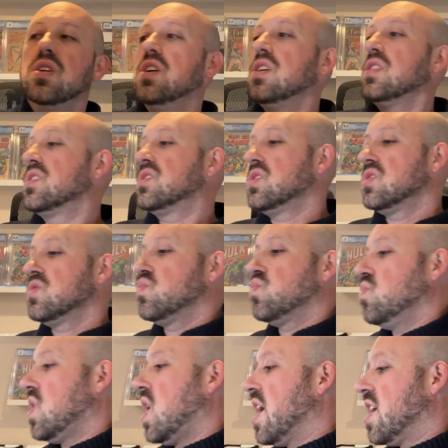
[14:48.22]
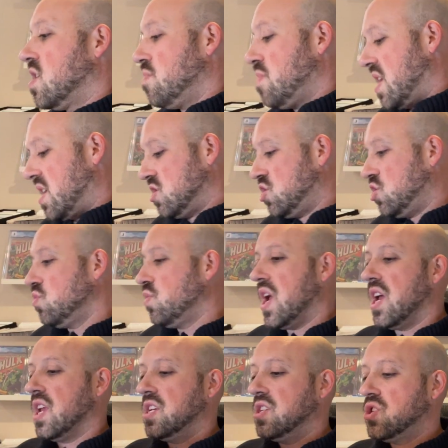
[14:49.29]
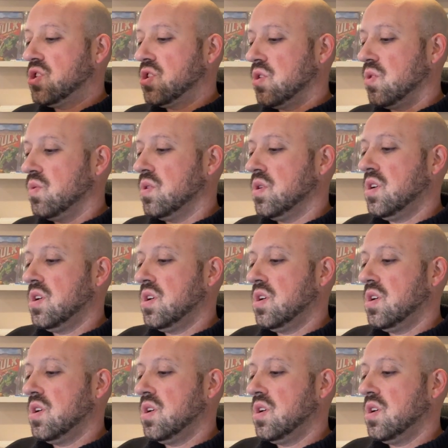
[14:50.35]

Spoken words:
This is Iron Man 282.